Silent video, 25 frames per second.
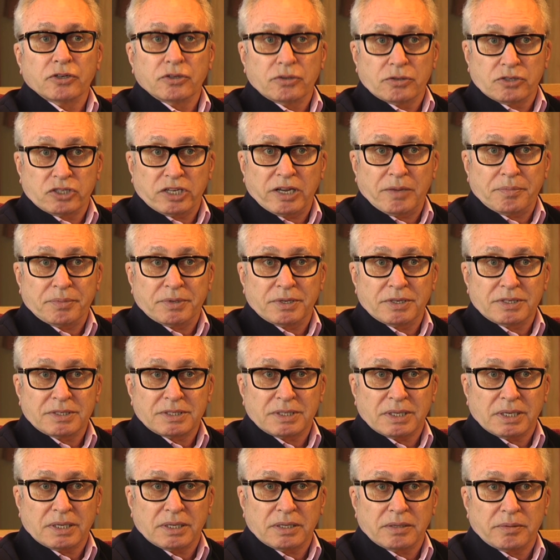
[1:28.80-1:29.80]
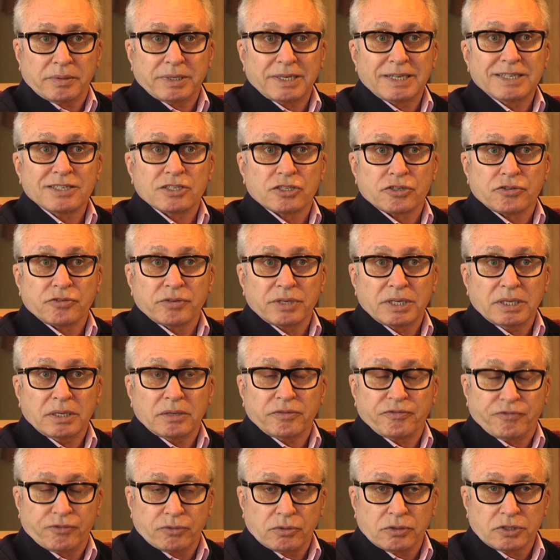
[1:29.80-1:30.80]
new chapters, at least 3
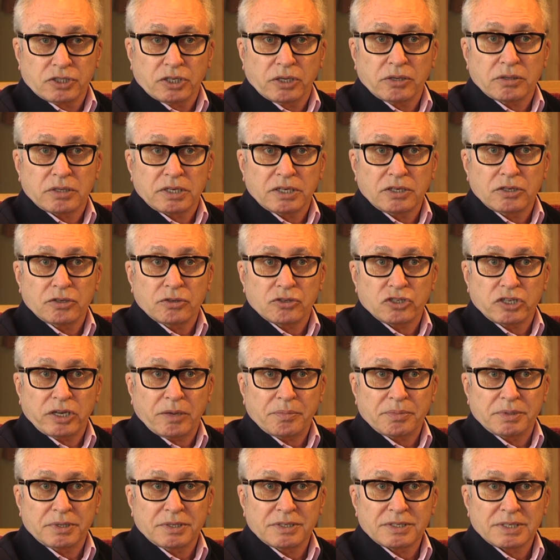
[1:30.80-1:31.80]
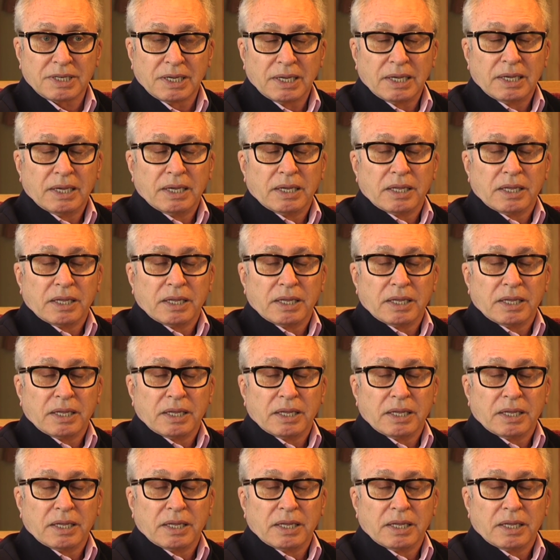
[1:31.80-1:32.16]
or 4 totally new chapters.